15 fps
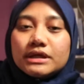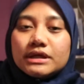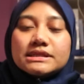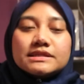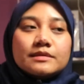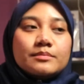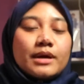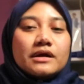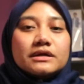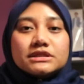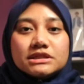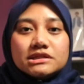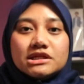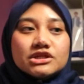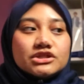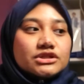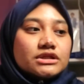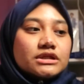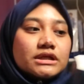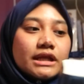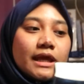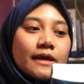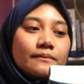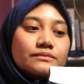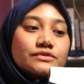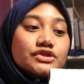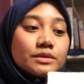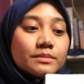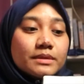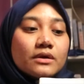It's about a teenager named
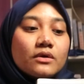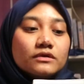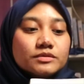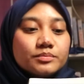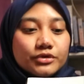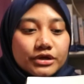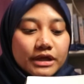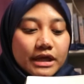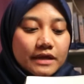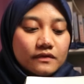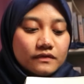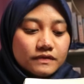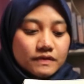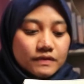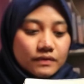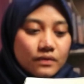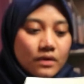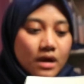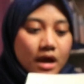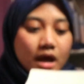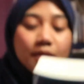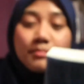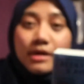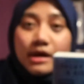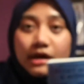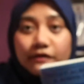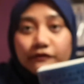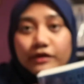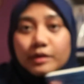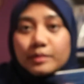Jamie Goldberg and also
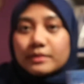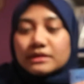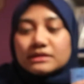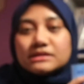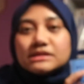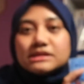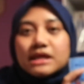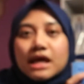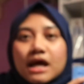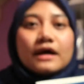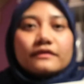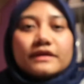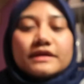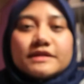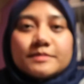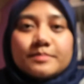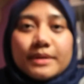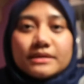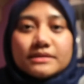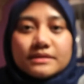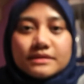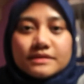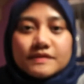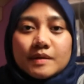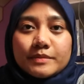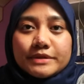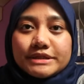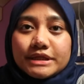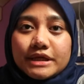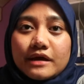Maya Rahman's, how they spend the
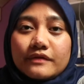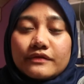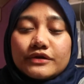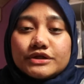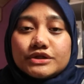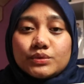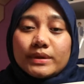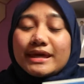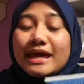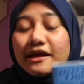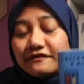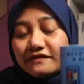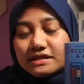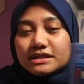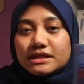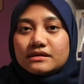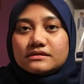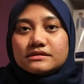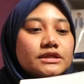summer together doing canvassing.